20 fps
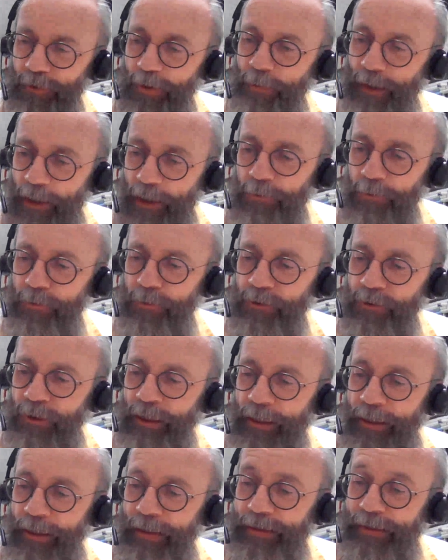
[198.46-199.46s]
bout,
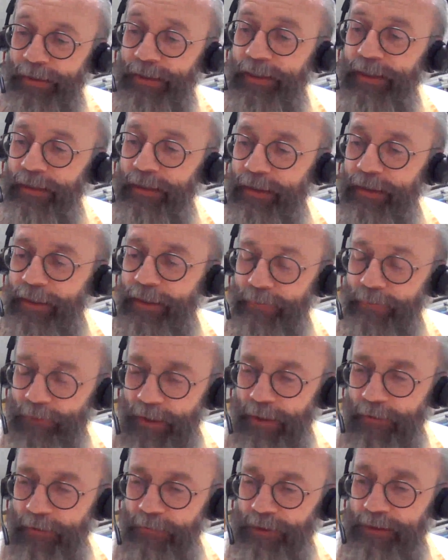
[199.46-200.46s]
then
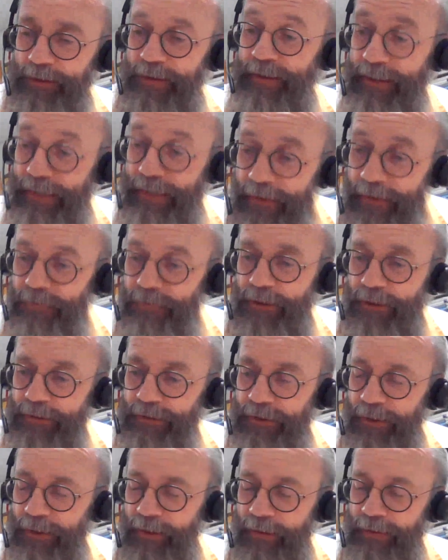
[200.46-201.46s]
NFL levels
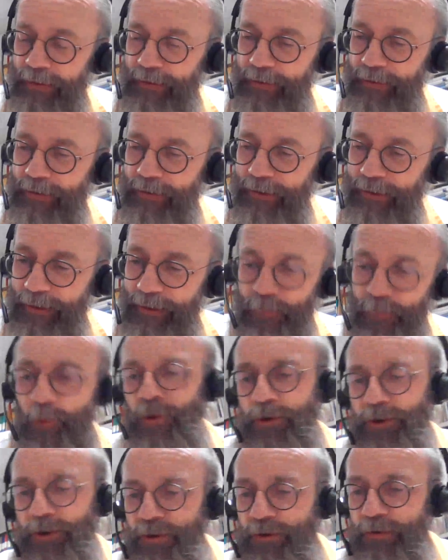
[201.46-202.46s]
decreased again, and that
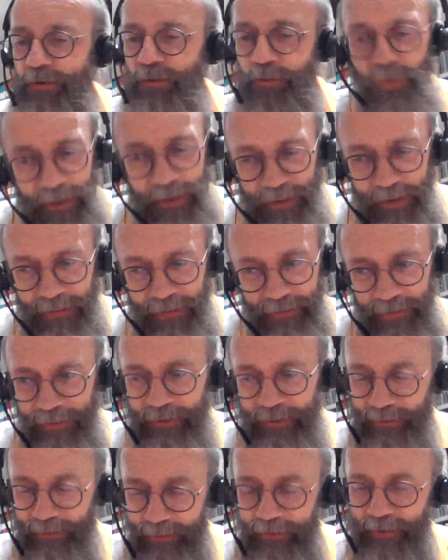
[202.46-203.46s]
was really
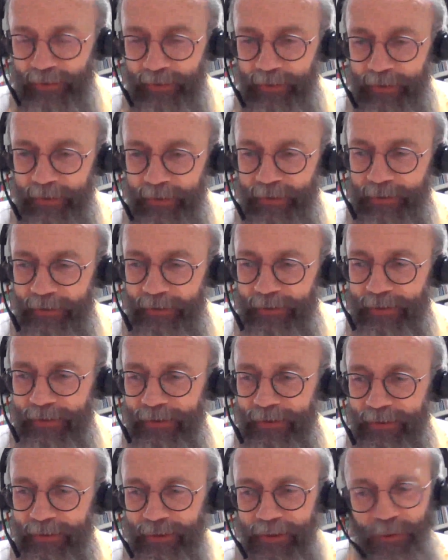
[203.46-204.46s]
seen
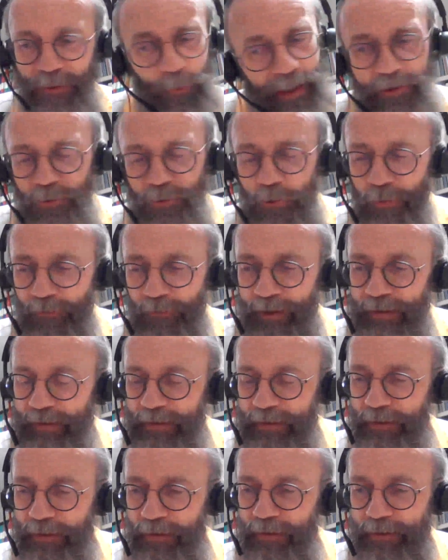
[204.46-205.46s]
quite
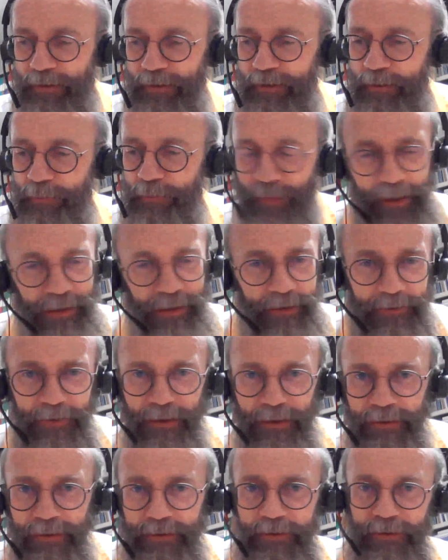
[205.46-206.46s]
convincingly in many
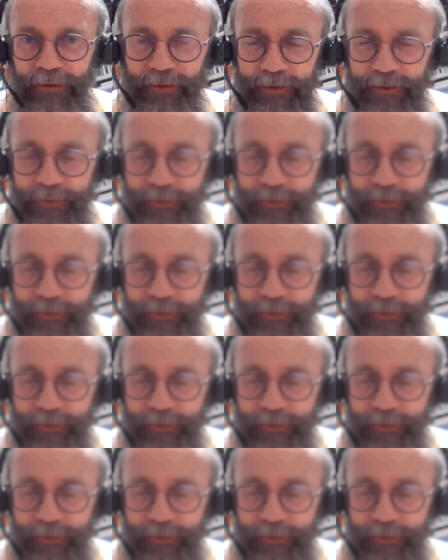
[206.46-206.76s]
studies.